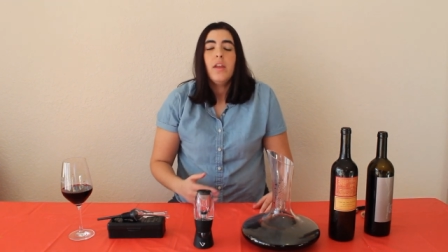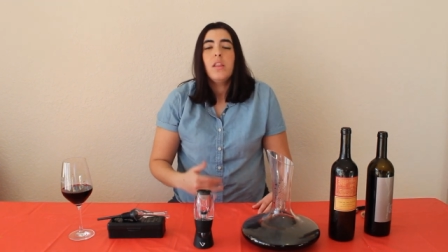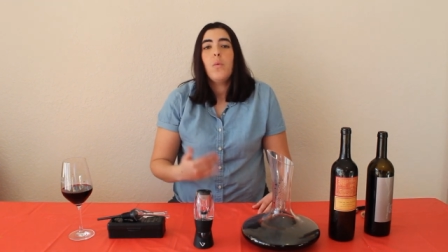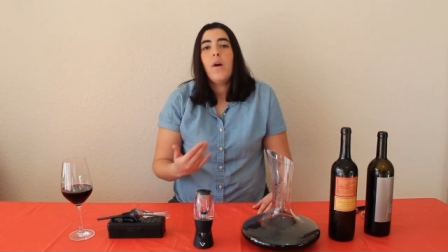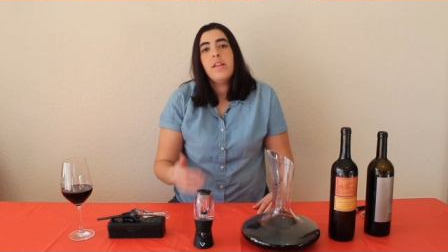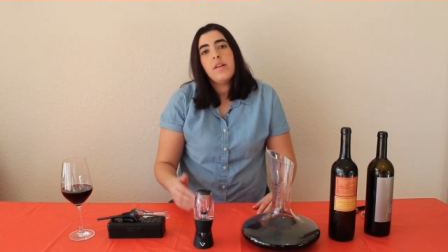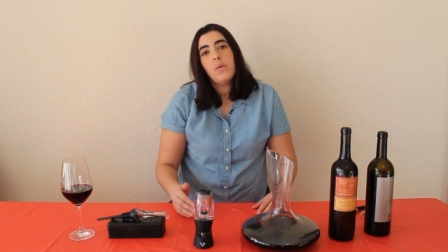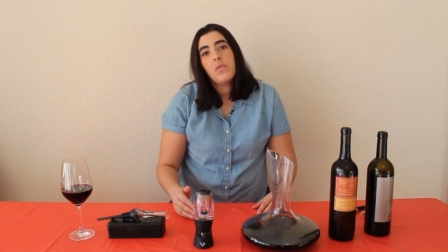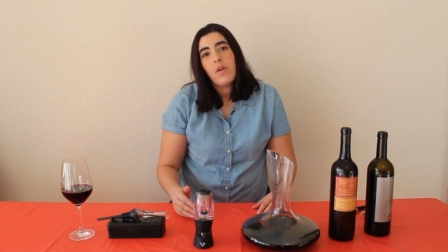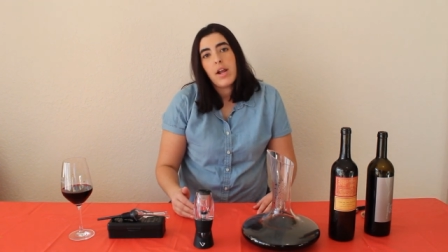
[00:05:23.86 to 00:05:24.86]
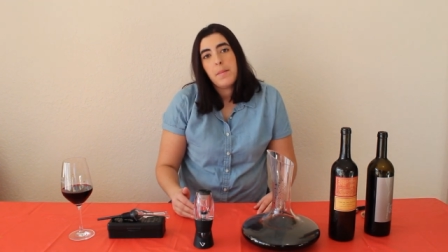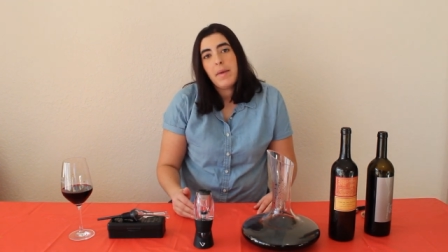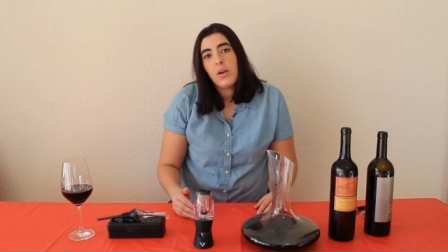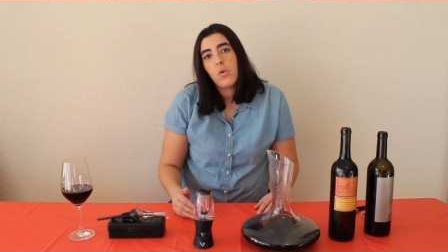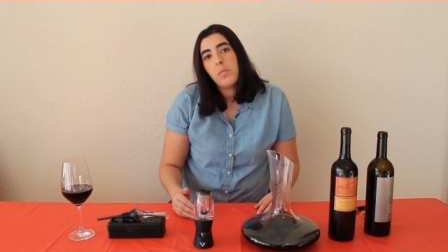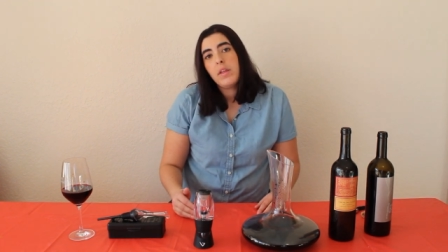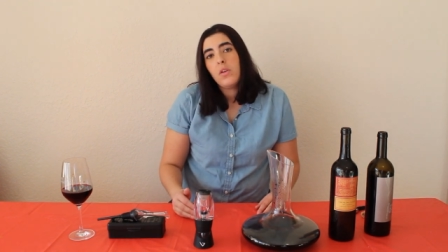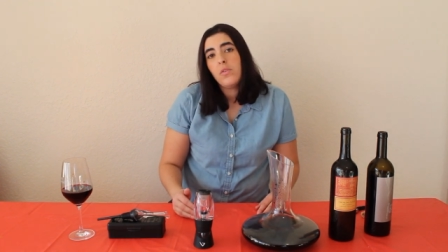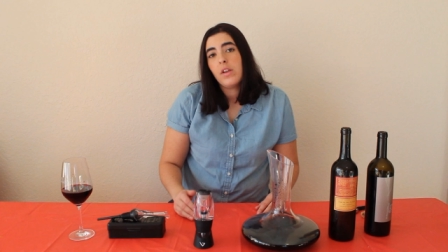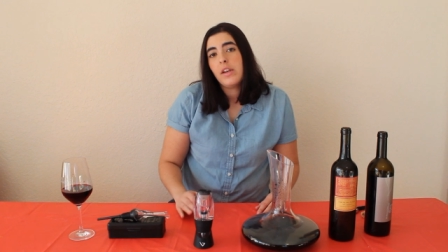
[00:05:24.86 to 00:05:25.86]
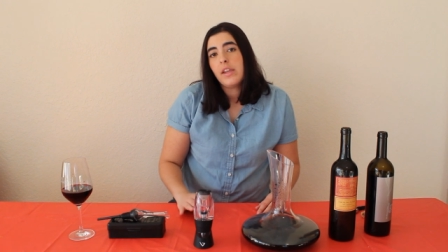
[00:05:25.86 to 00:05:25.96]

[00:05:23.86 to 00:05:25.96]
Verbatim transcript: The wines I would recommend normally using a